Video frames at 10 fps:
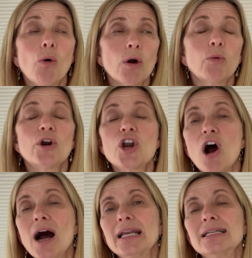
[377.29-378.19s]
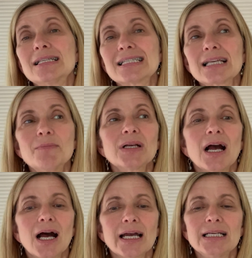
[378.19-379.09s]
or we're not in some
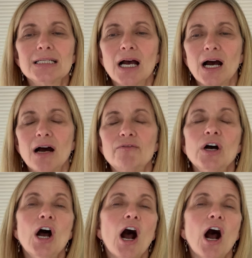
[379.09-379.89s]
kind of